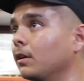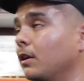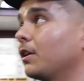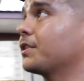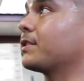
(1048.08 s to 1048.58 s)

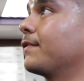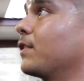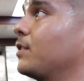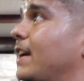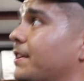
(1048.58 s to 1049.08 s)
notice the
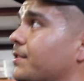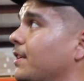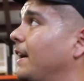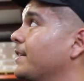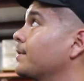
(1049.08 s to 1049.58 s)
first
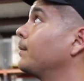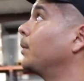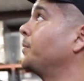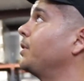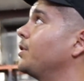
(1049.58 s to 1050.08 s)
exercise what
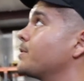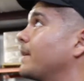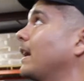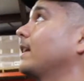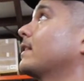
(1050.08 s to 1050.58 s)
we do is we
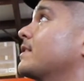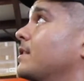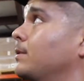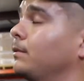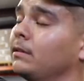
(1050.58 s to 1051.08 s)
have like the
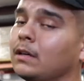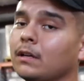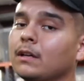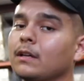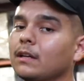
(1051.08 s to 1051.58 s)
single,
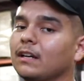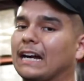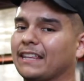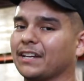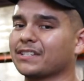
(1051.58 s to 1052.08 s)
I
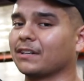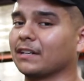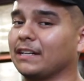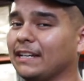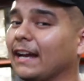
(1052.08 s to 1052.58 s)
think it's called a
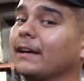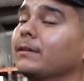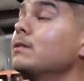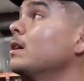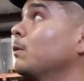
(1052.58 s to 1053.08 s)
D
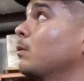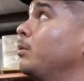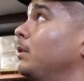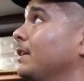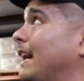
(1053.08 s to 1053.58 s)
handle, and we're
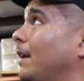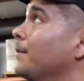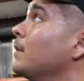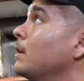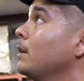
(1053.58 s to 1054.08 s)
pulling down,
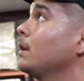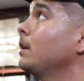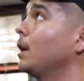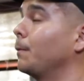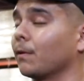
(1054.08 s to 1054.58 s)

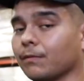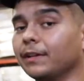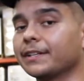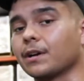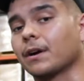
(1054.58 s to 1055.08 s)
and we're
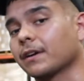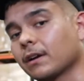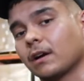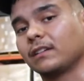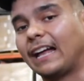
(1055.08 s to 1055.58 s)
really targeting
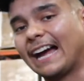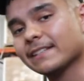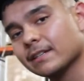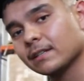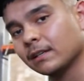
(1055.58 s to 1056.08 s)
our
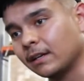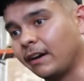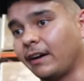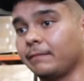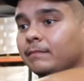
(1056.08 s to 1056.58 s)
lats,
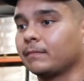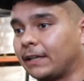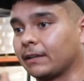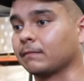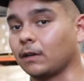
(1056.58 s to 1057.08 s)

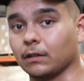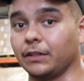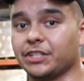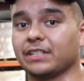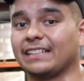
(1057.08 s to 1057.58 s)
like our
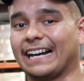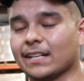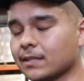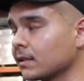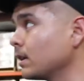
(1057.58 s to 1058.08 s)
legit
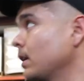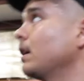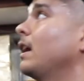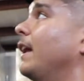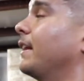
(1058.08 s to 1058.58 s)
lats.
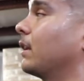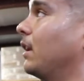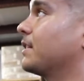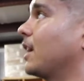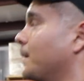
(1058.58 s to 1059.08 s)
I think a
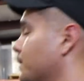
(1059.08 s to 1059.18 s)
lot of times